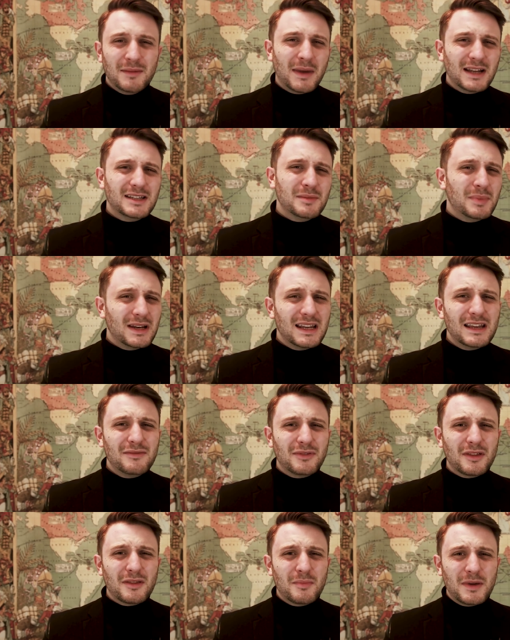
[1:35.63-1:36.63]
and am I to
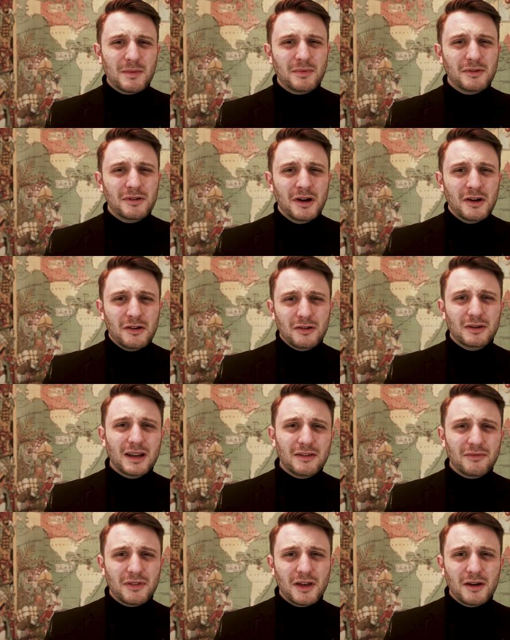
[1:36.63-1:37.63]
believe that the people who
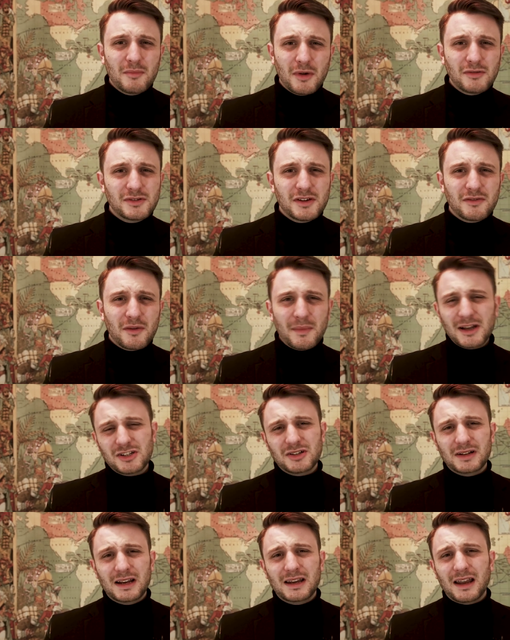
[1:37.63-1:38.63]
live there, most of them
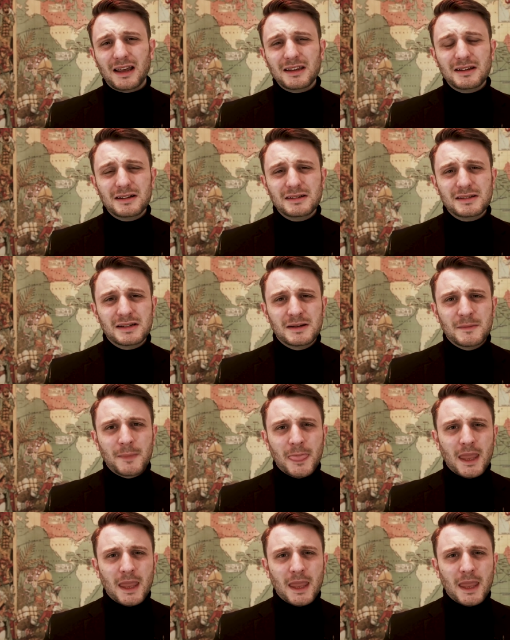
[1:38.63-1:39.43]
actually like us?